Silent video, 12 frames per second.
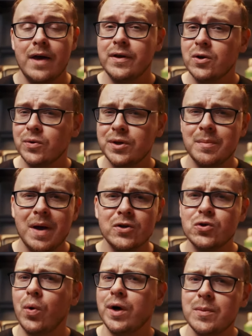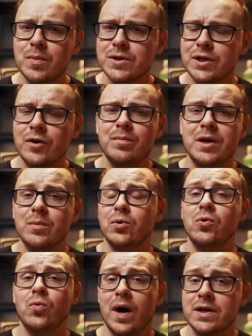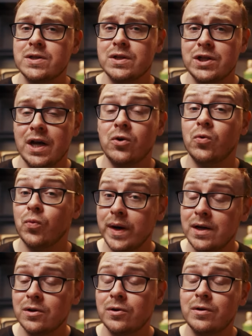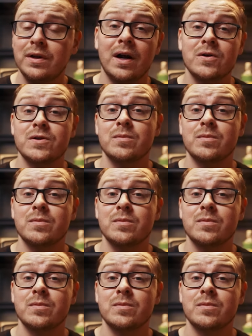I think only about 20% of people who watch the channel regularly are